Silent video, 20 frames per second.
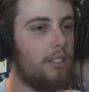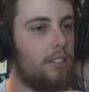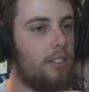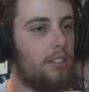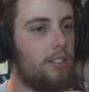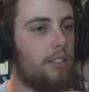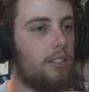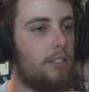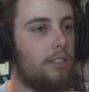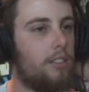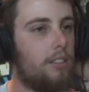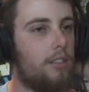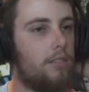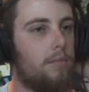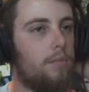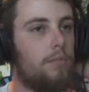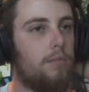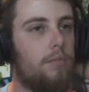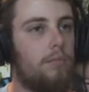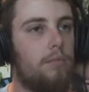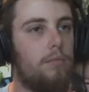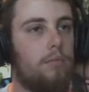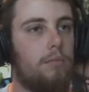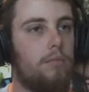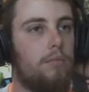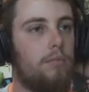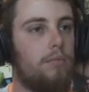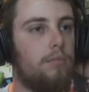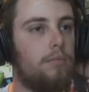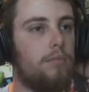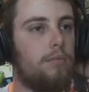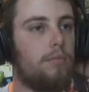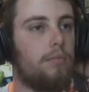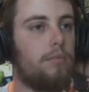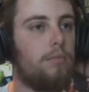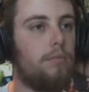Nothing is said.